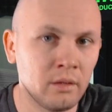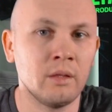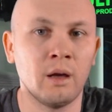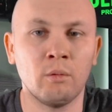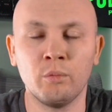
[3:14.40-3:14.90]

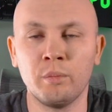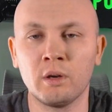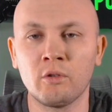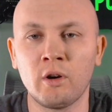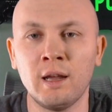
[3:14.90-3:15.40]
That would be
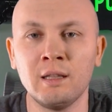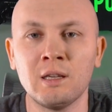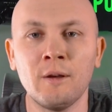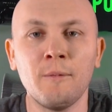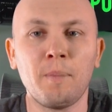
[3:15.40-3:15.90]
great.
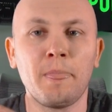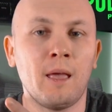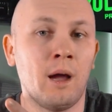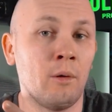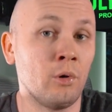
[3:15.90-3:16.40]

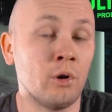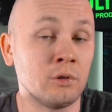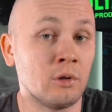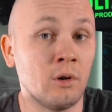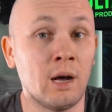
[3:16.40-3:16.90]
I would
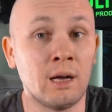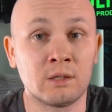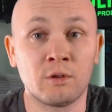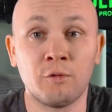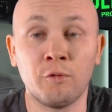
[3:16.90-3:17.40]
also
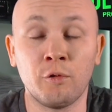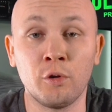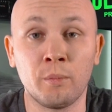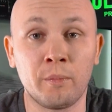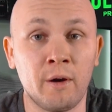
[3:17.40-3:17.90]
ask for
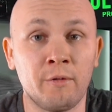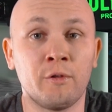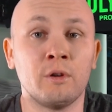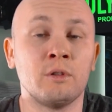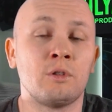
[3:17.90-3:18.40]
your
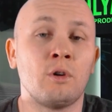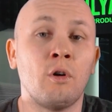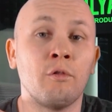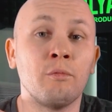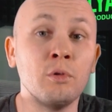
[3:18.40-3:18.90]
preference
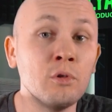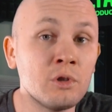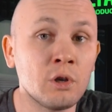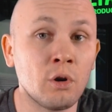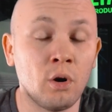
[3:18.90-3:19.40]
of
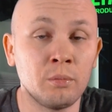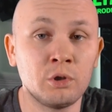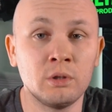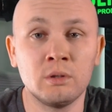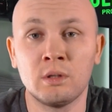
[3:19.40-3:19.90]
music
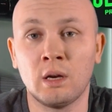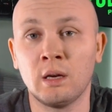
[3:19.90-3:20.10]
options. I